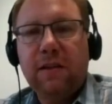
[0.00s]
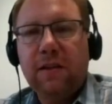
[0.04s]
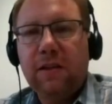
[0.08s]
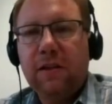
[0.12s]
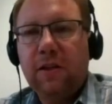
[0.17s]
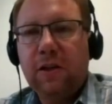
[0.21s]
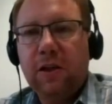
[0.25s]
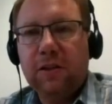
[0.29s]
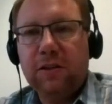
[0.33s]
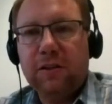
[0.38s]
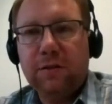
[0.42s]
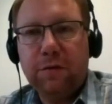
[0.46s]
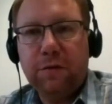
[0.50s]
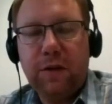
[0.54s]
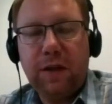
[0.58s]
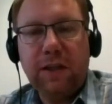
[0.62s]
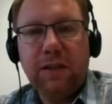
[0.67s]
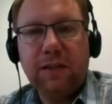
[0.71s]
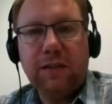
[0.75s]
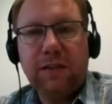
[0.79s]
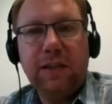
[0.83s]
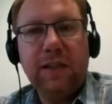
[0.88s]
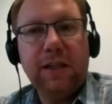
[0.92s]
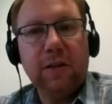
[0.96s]
Lots of
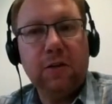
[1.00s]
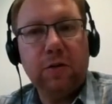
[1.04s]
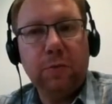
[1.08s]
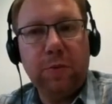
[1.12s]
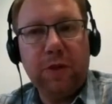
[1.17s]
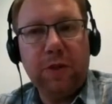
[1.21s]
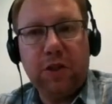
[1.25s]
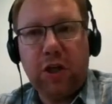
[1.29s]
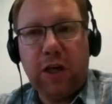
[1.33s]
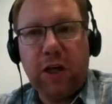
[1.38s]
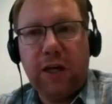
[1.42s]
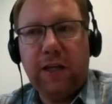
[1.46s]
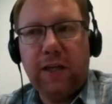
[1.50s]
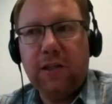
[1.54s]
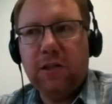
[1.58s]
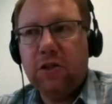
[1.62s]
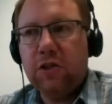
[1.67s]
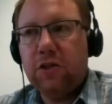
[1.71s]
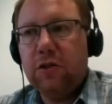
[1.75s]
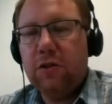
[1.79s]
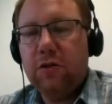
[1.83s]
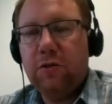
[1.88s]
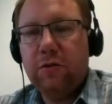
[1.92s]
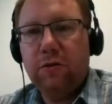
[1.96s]
things needed to be
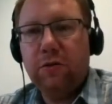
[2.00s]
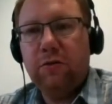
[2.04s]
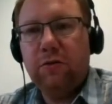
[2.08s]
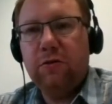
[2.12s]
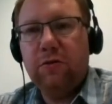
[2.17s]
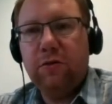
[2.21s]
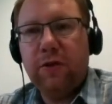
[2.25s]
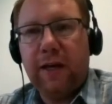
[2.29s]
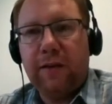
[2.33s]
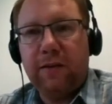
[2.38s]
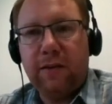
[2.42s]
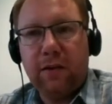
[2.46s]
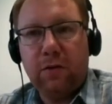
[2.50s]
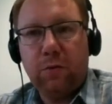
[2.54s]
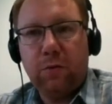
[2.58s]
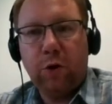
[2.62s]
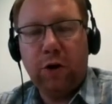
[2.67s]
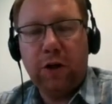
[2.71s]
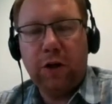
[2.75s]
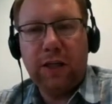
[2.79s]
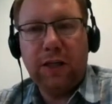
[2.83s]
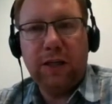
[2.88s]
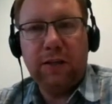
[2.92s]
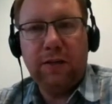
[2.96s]
changed to get that
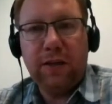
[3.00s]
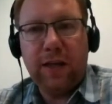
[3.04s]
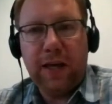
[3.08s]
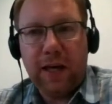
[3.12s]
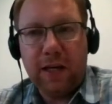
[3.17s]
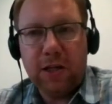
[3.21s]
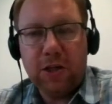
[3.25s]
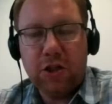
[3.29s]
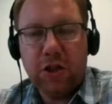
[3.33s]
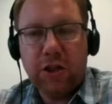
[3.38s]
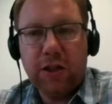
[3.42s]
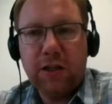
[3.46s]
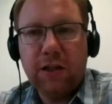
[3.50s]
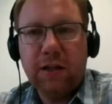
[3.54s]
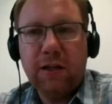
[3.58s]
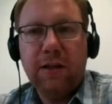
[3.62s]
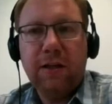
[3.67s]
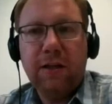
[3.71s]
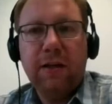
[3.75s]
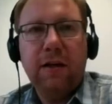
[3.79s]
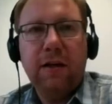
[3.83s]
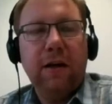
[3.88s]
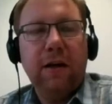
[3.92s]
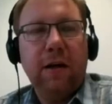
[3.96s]
working in the engine.